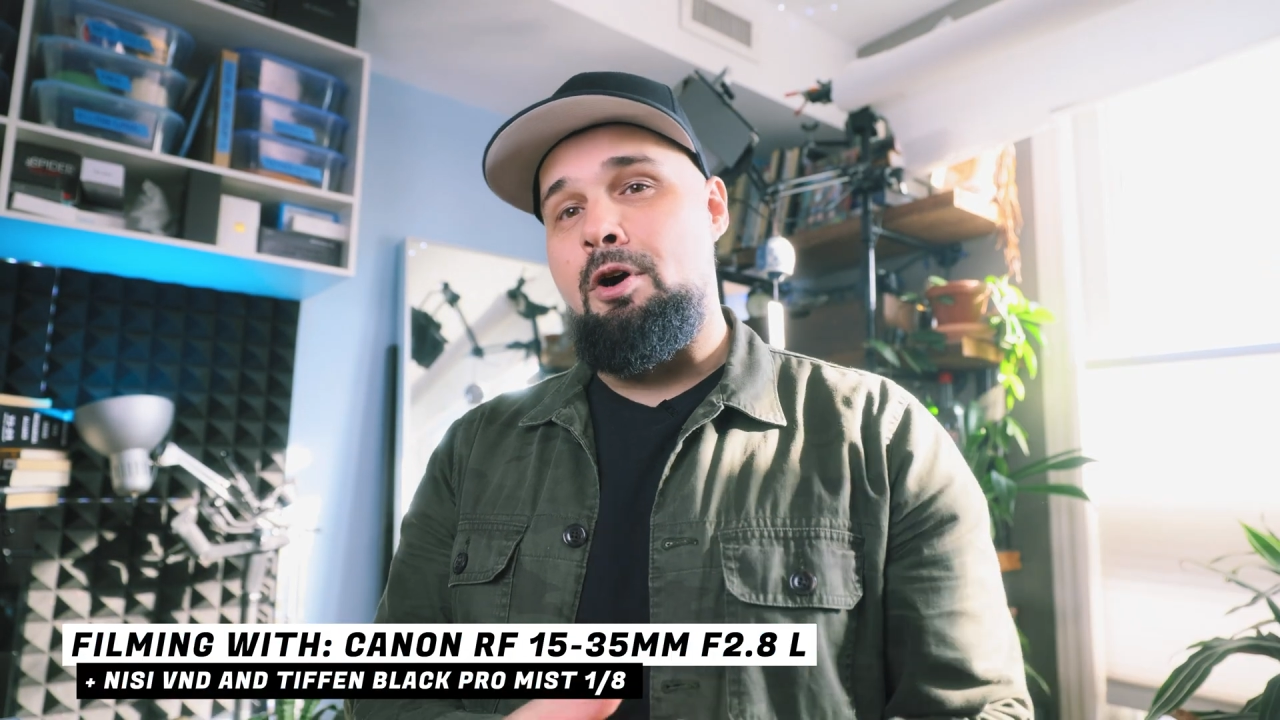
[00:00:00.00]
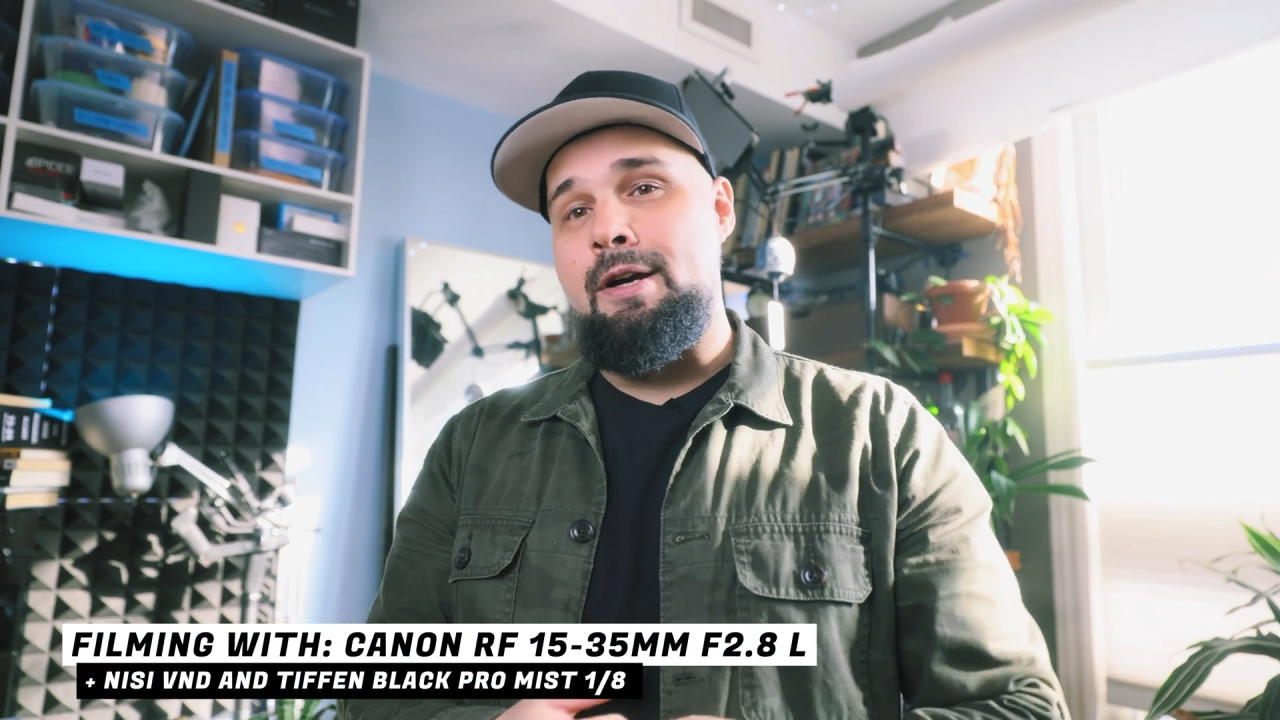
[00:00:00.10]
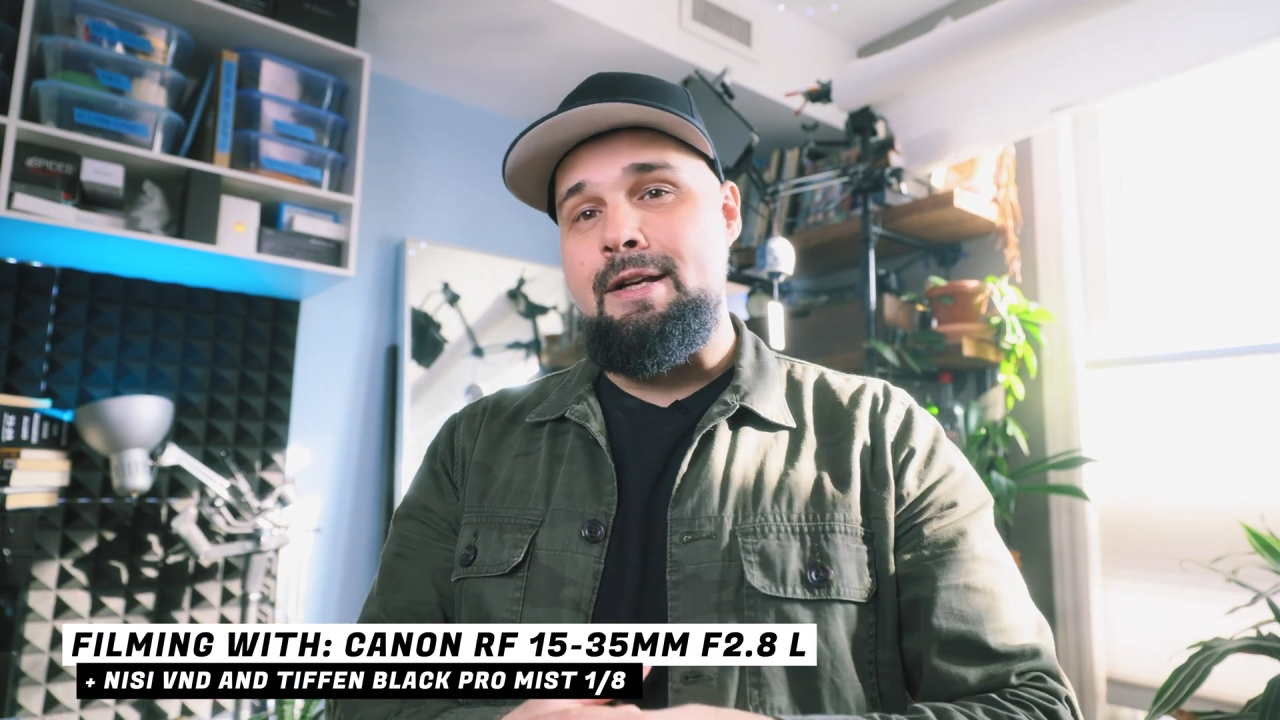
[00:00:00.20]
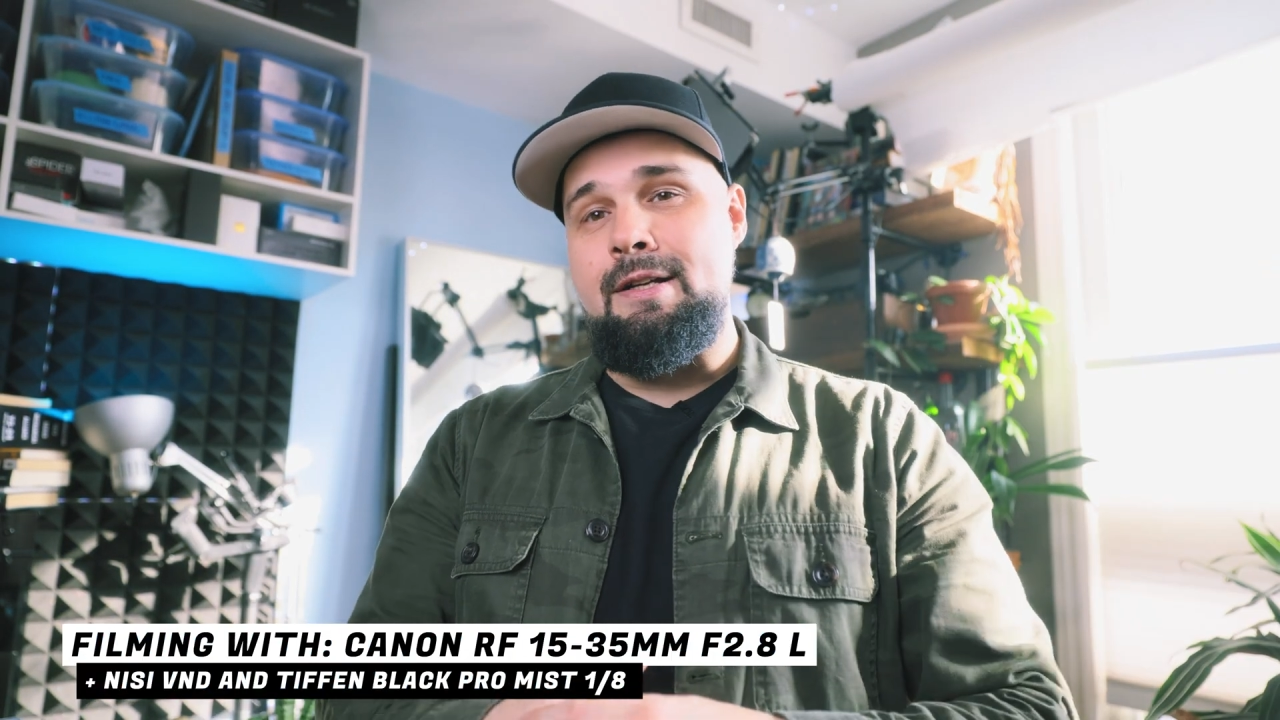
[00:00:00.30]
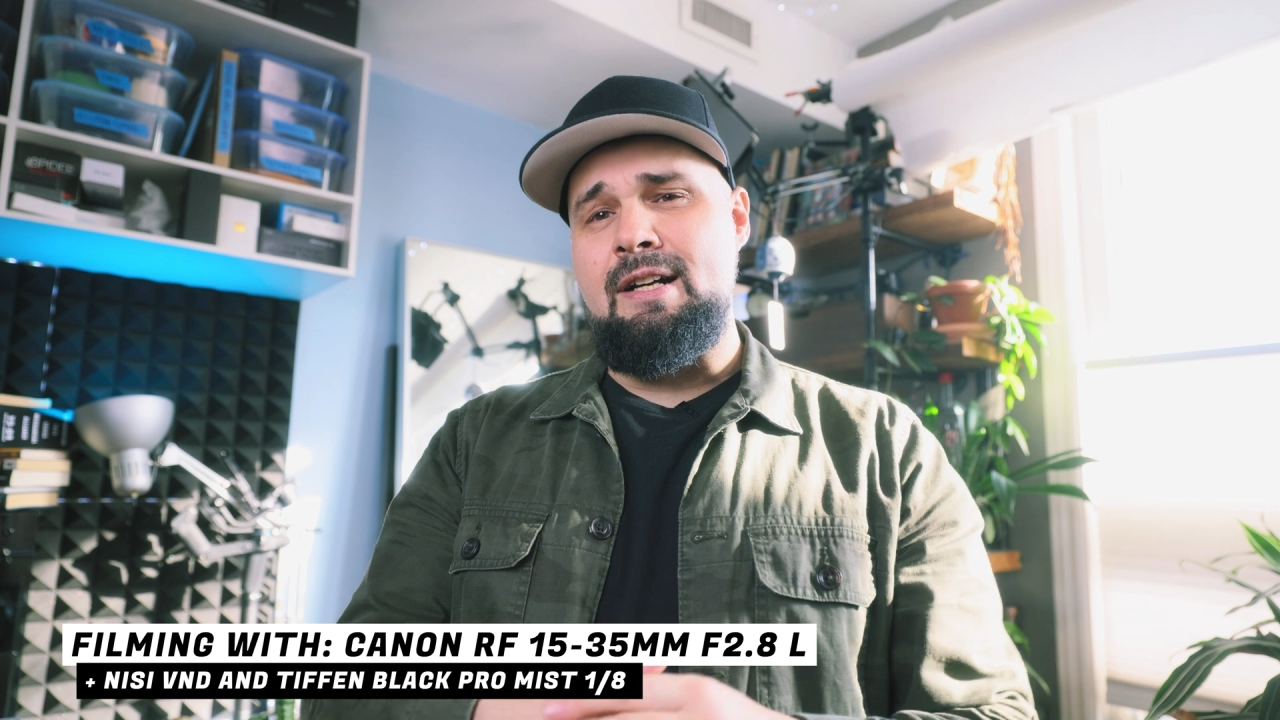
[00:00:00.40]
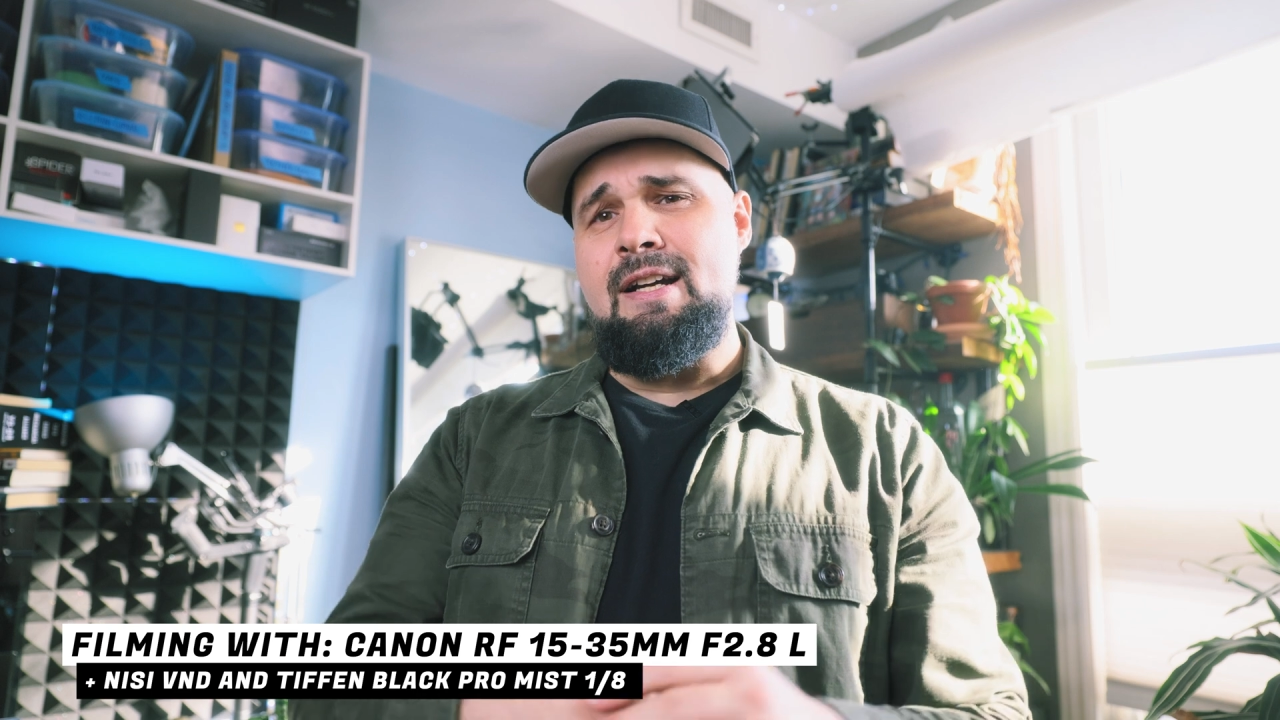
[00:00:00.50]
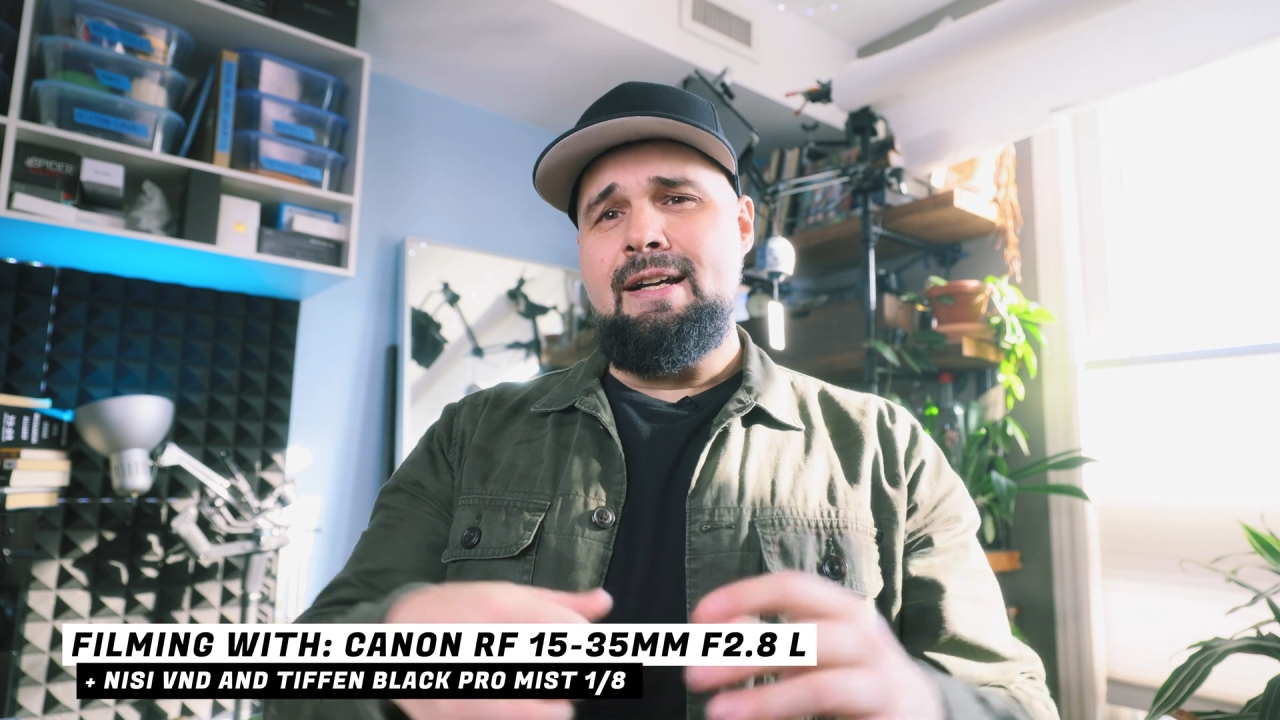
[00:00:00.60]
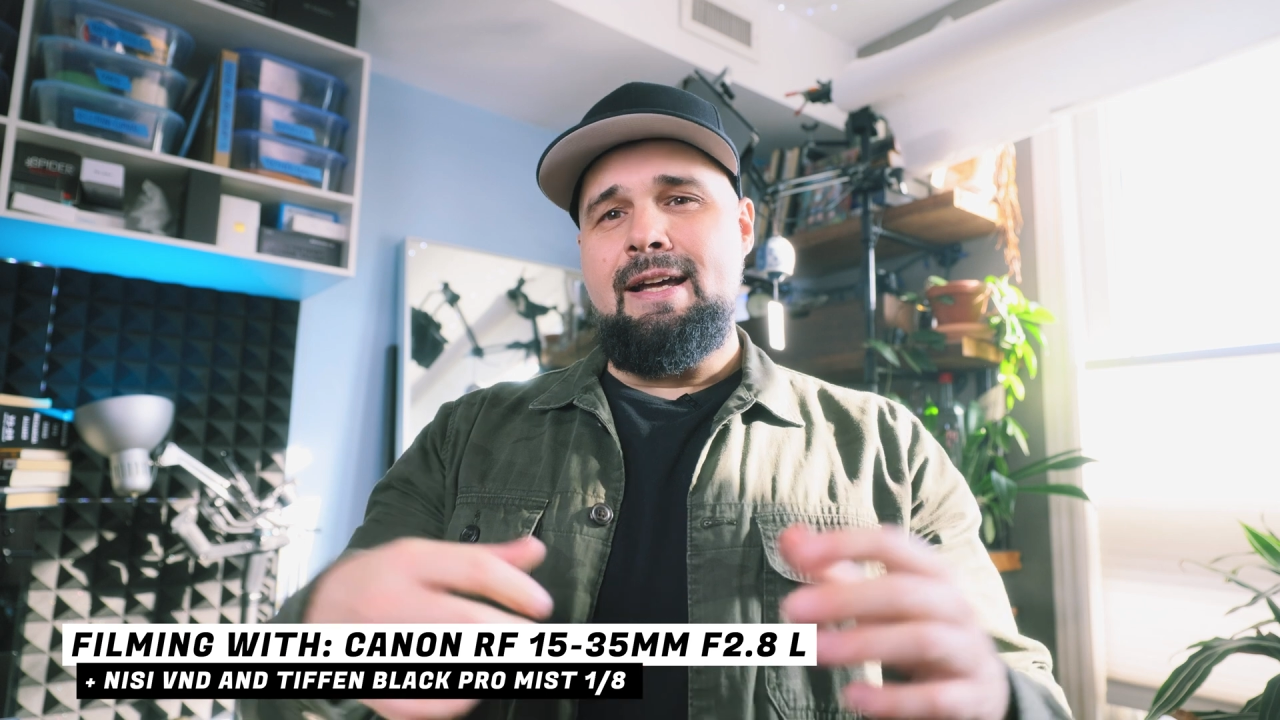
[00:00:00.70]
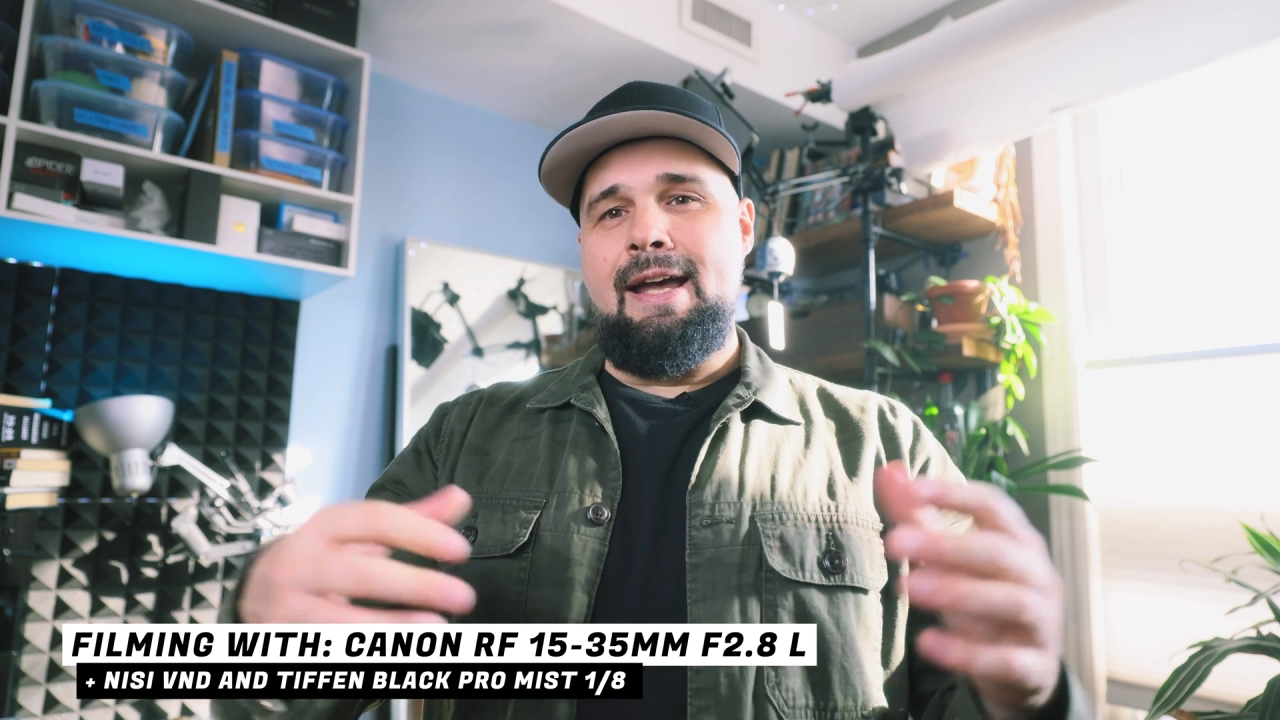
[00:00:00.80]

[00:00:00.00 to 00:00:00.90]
on here,